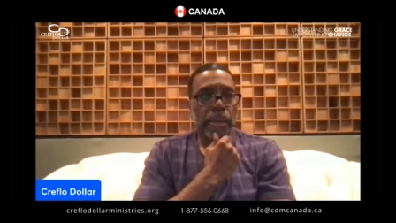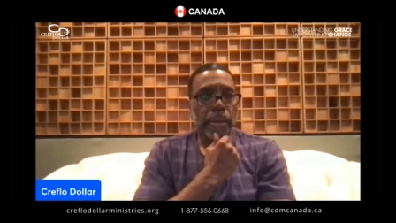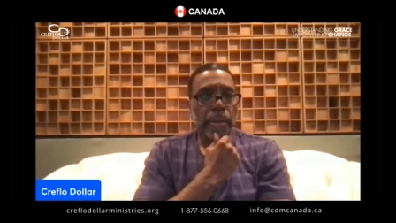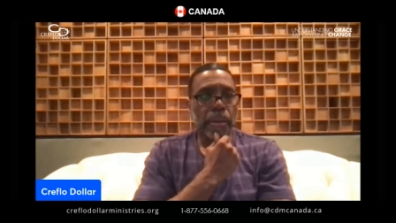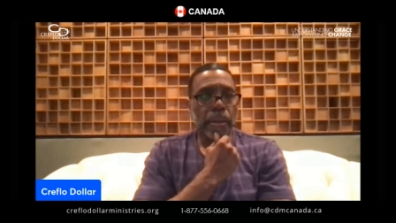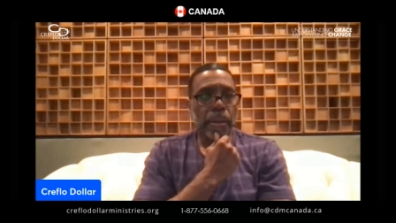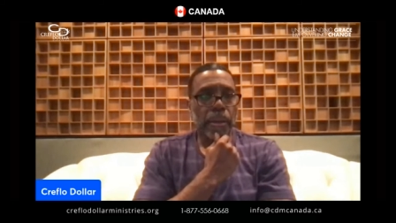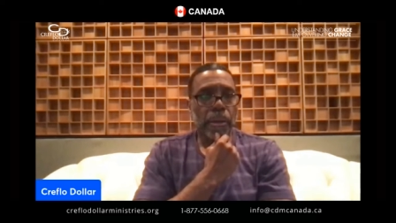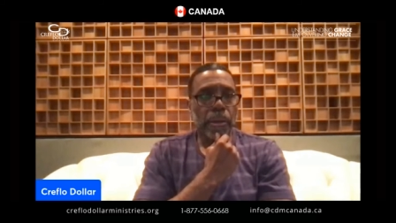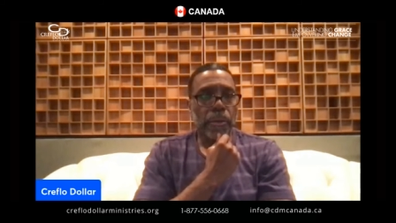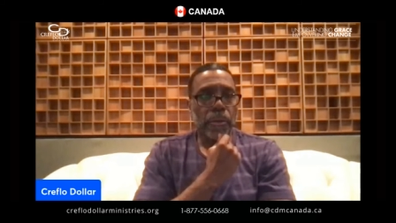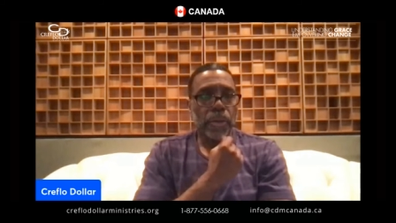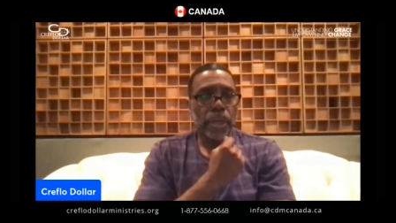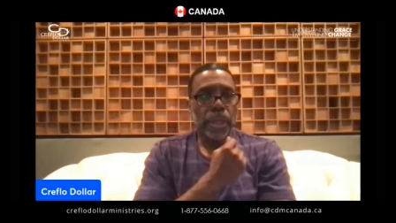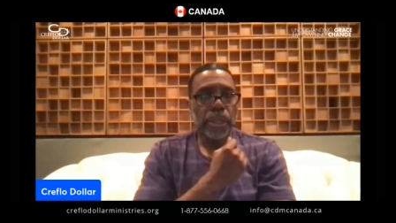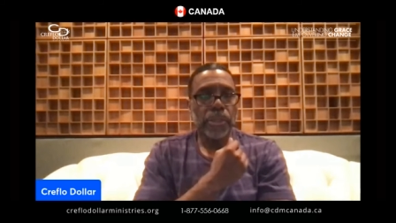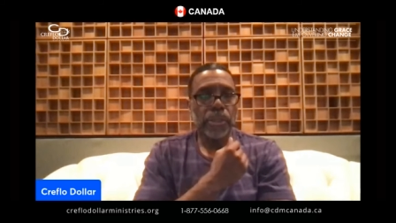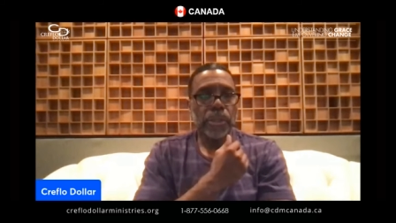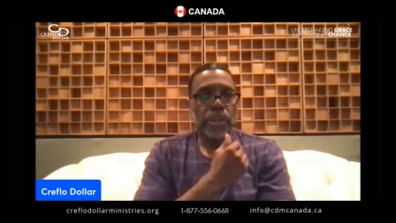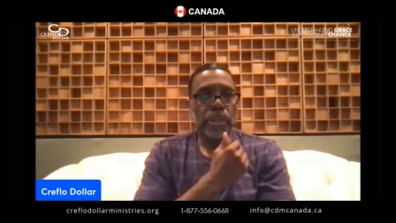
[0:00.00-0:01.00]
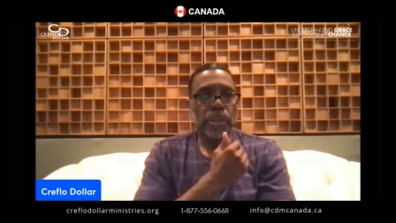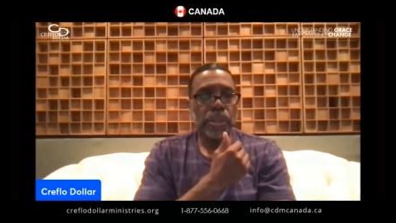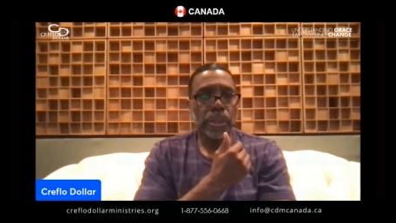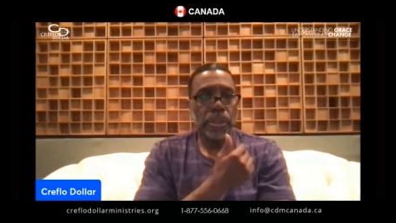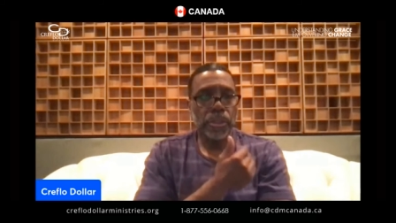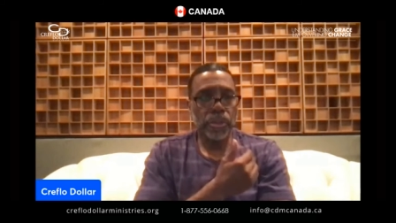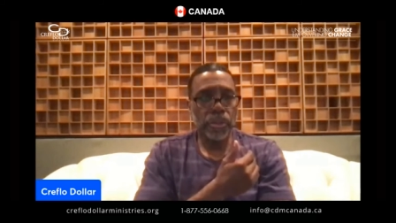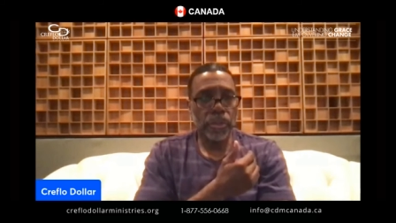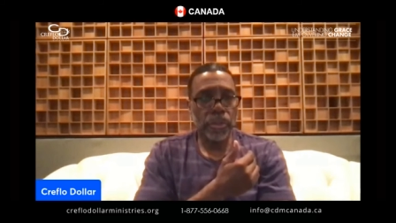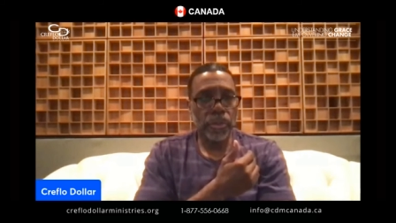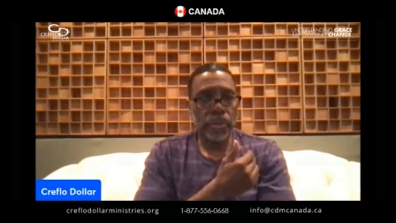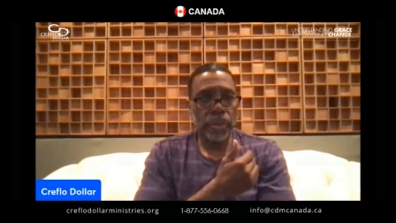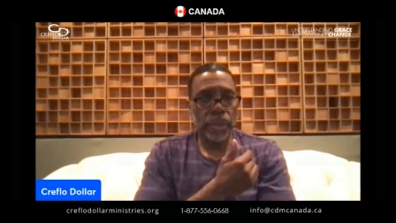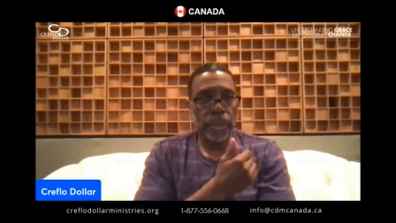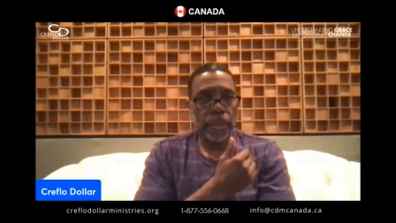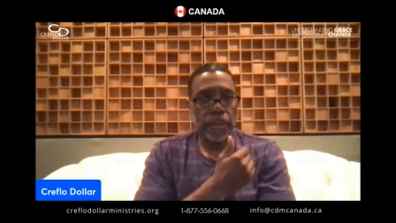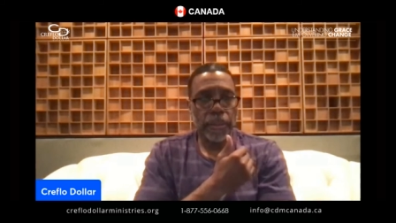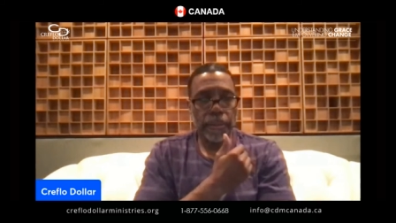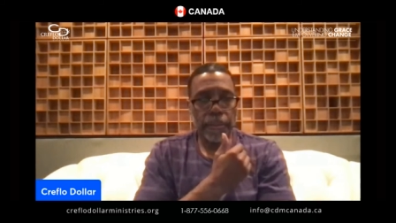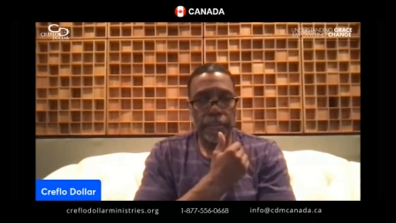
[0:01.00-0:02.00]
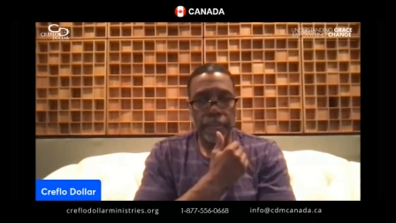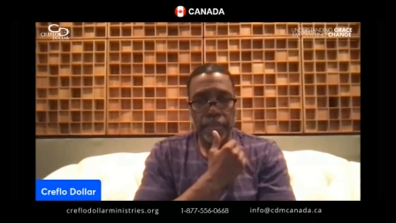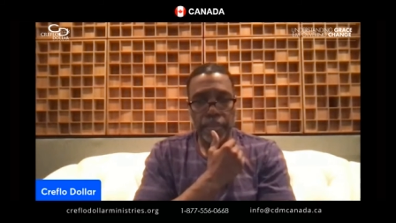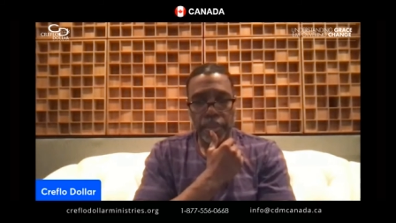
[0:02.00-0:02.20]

to agree to disagree